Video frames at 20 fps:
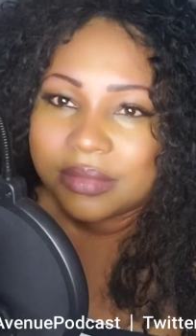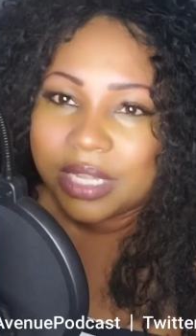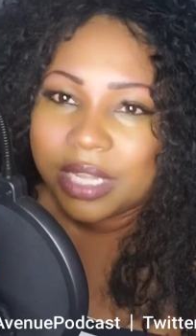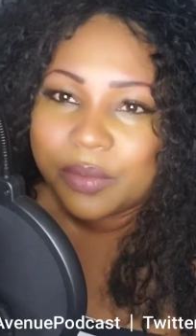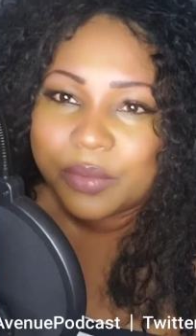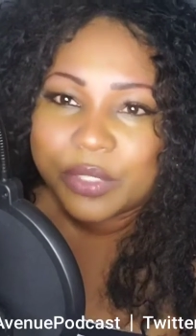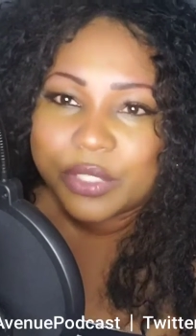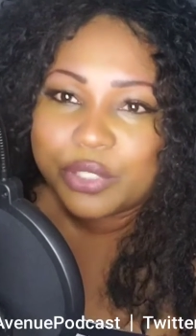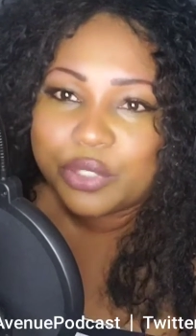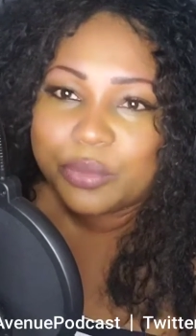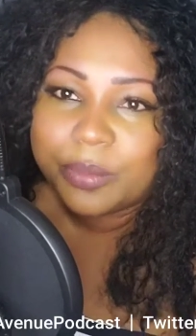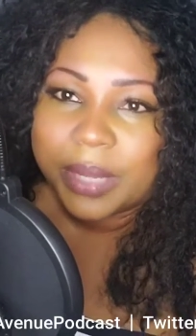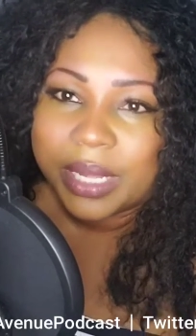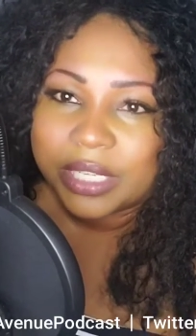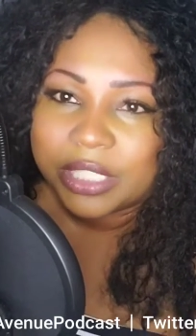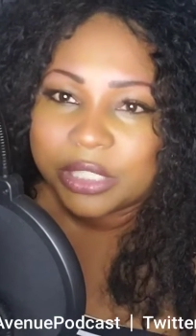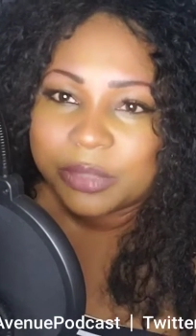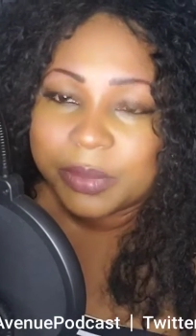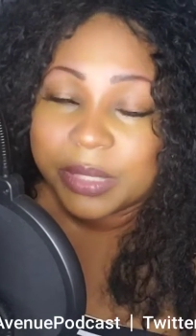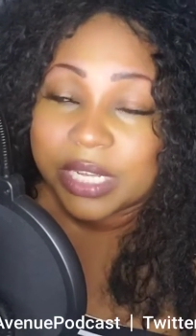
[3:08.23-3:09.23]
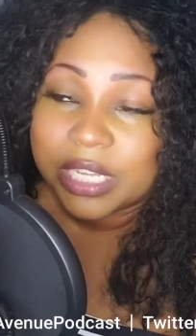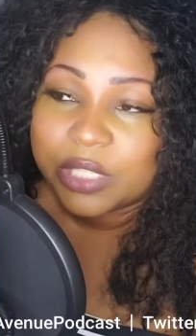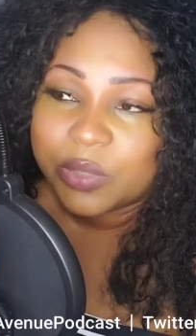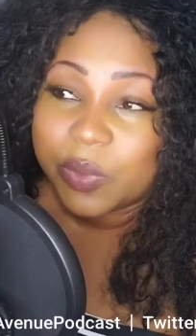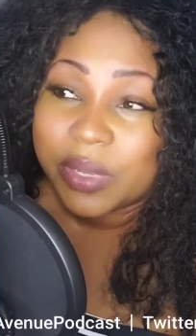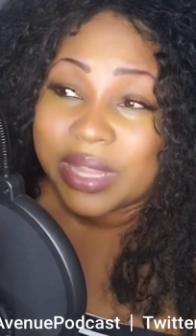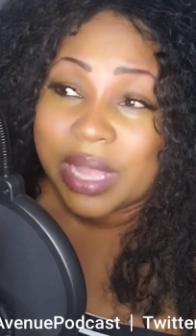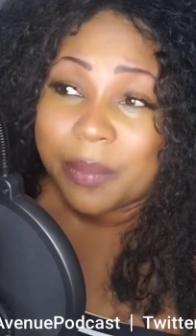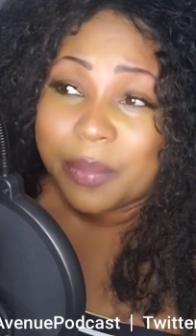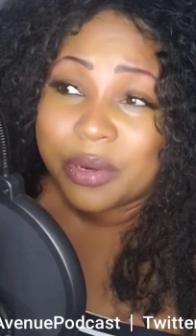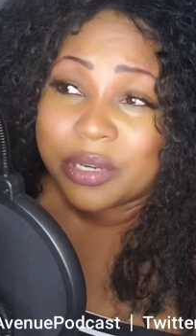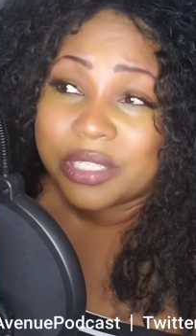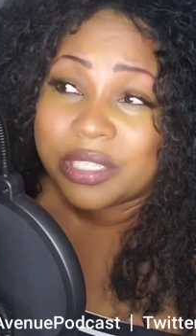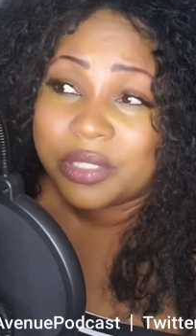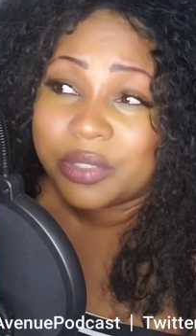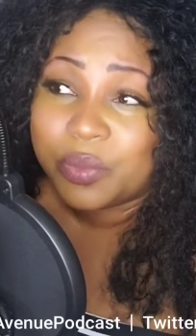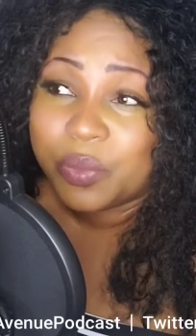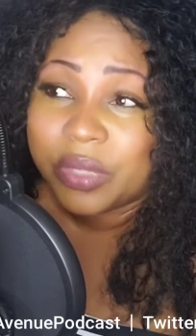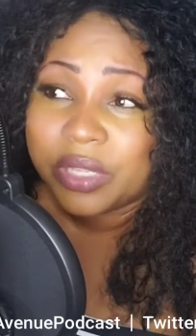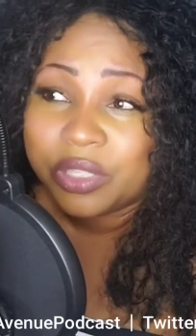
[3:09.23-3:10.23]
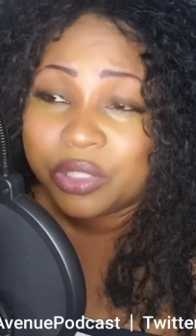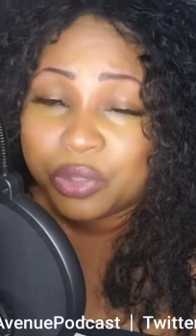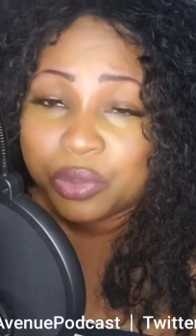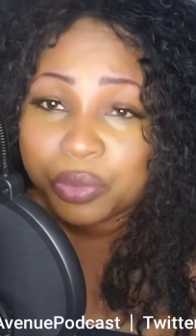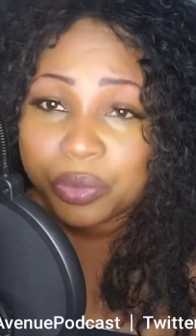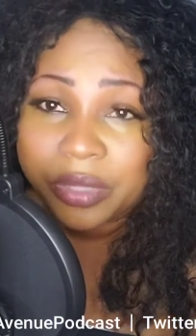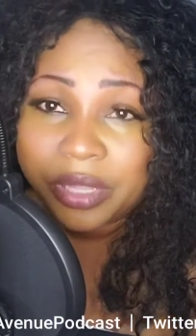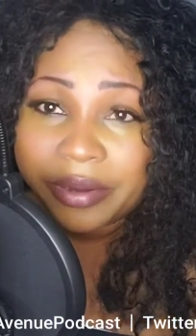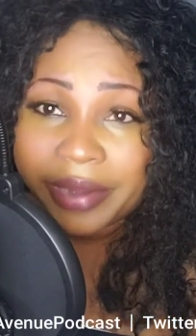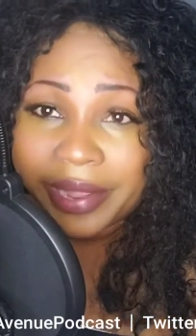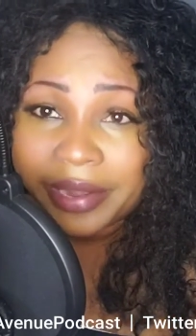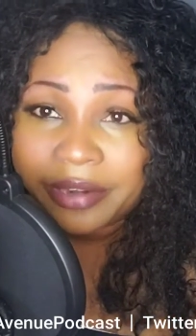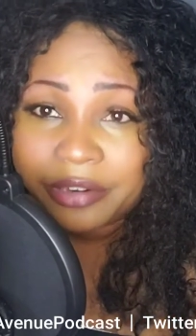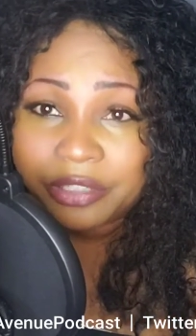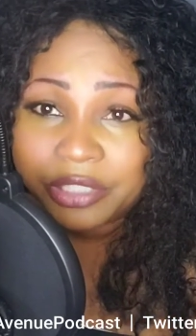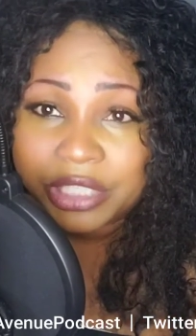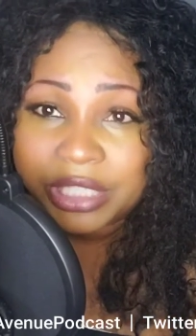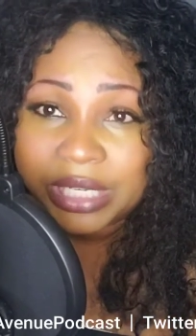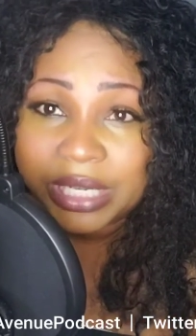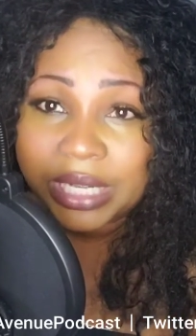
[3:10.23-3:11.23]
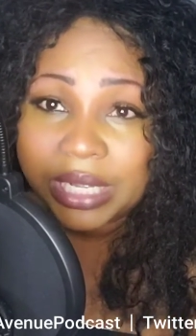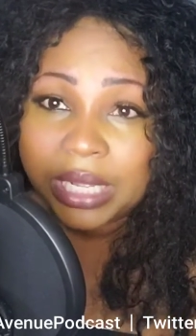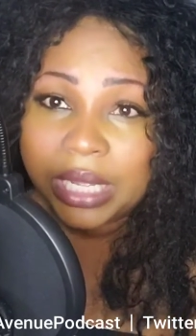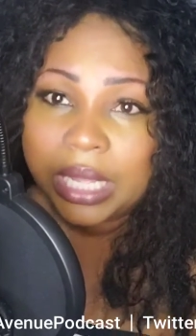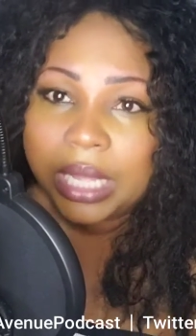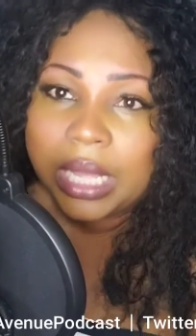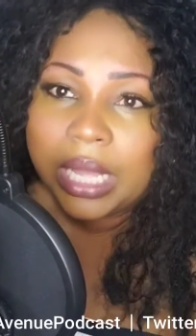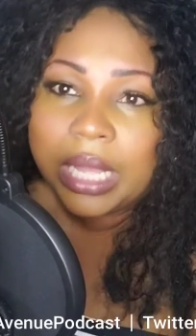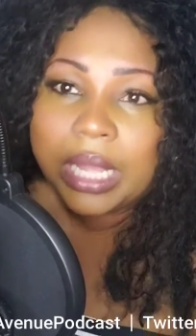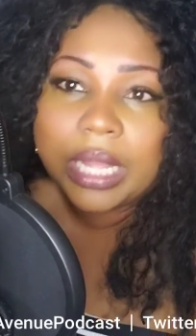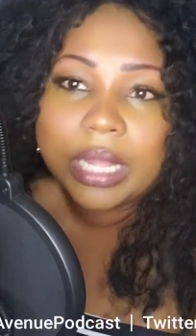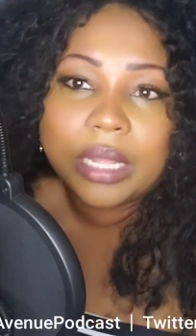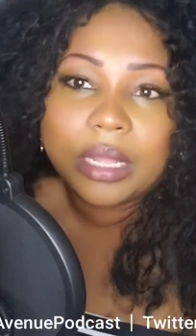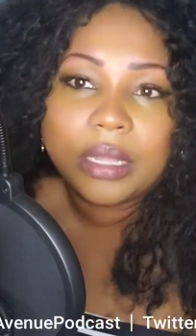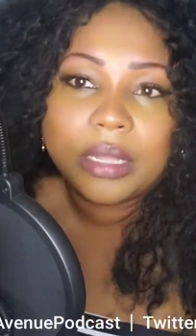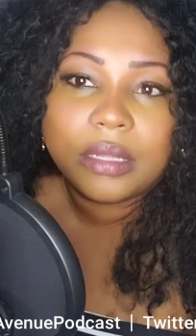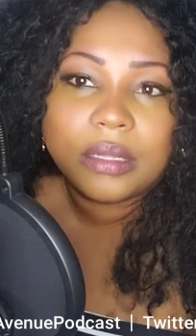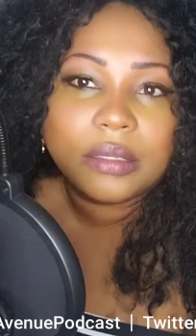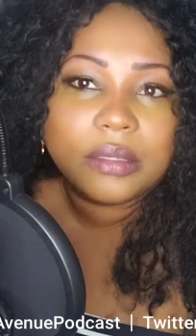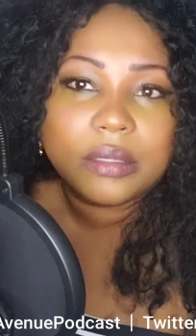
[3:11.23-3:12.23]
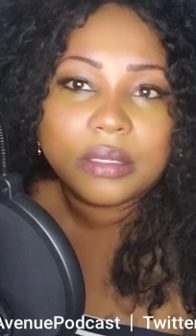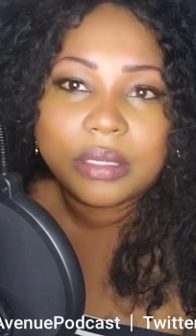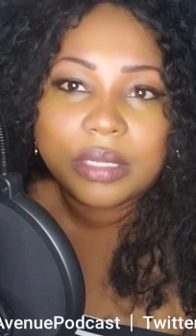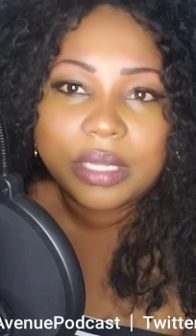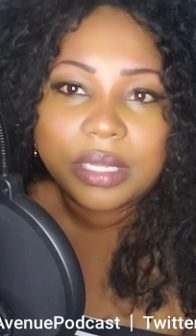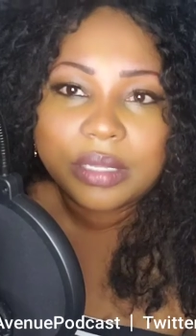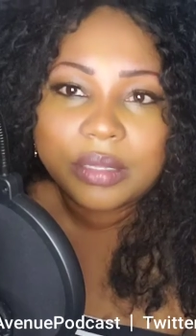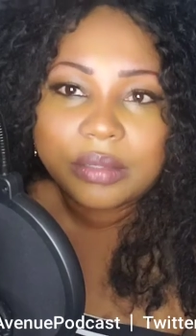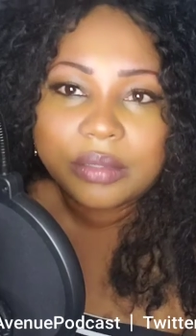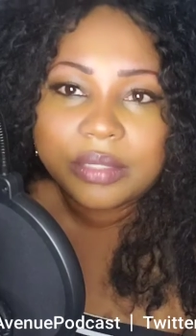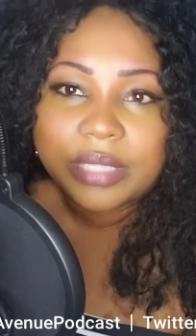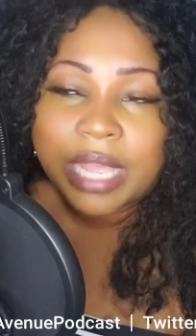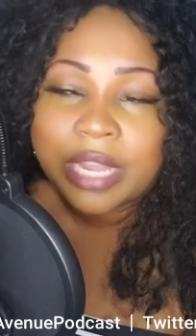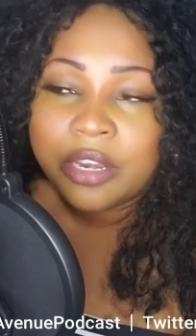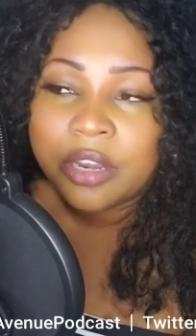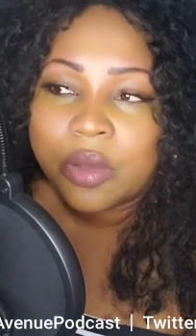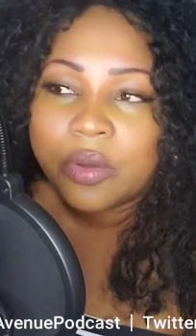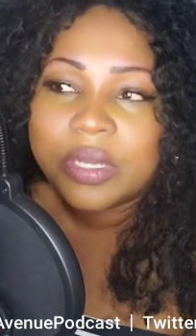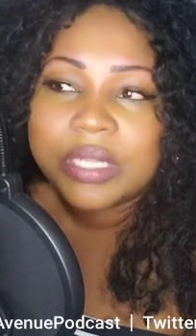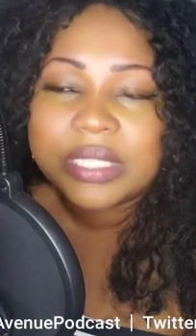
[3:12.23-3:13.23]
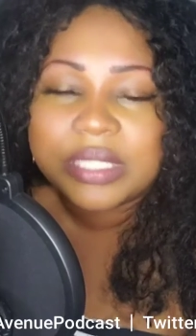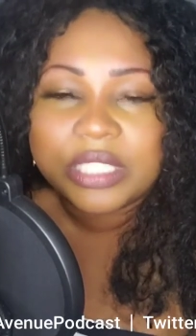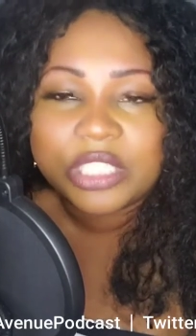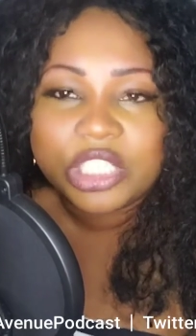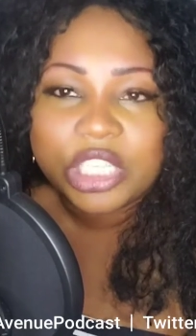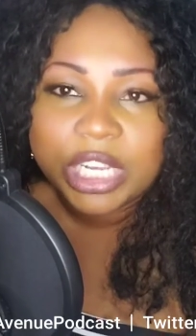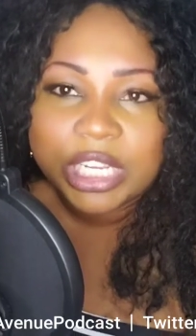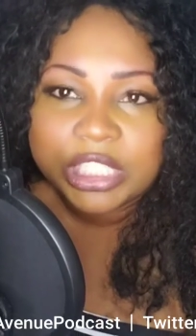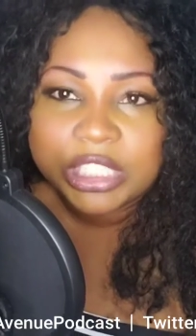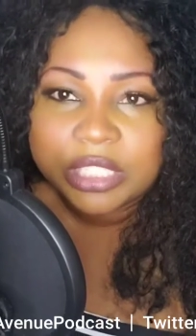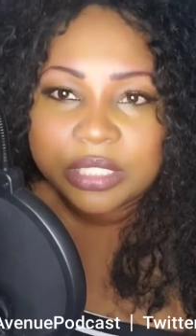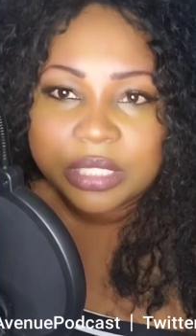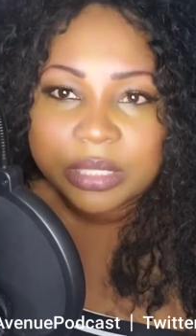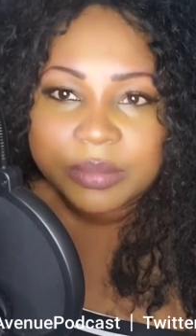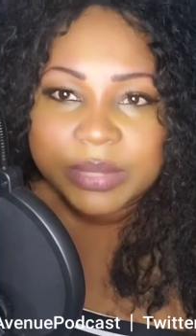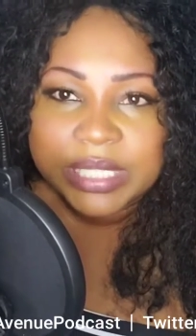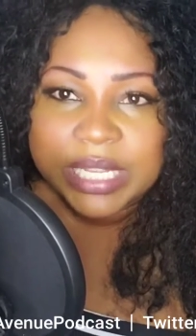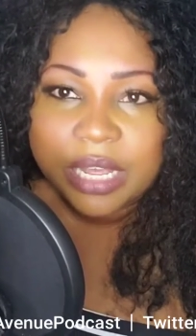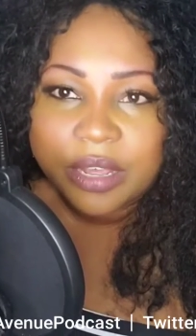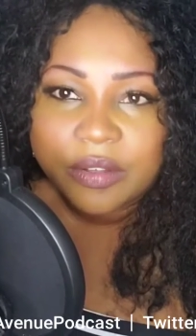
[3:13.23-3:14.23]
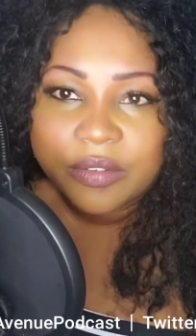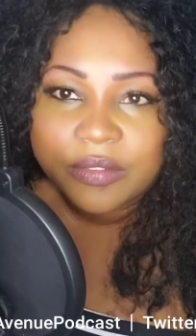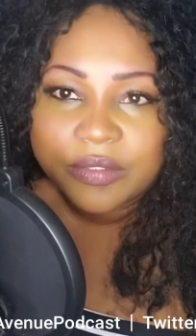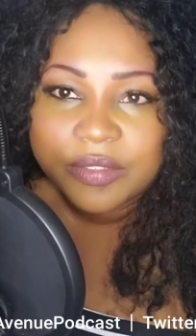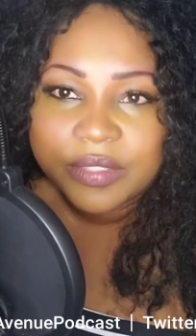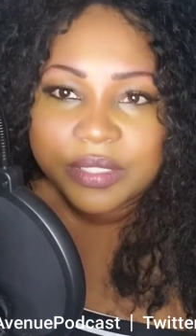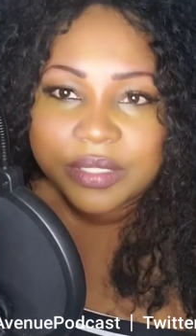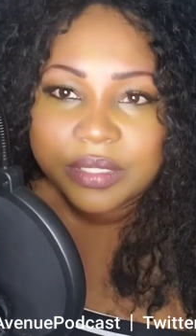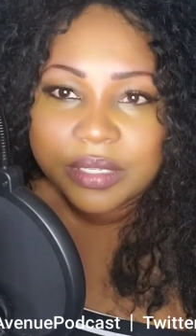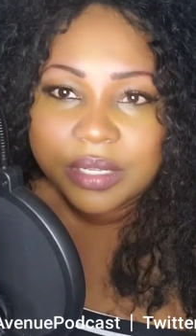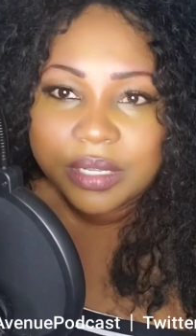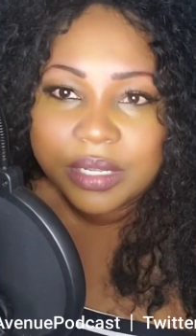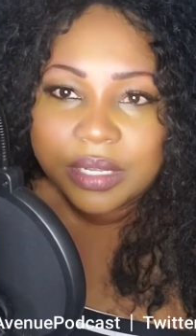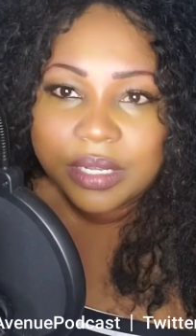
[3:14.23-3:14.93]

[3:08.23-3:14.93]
it was too much. Because when that person withdrew their energy, they noticed the change in themselves.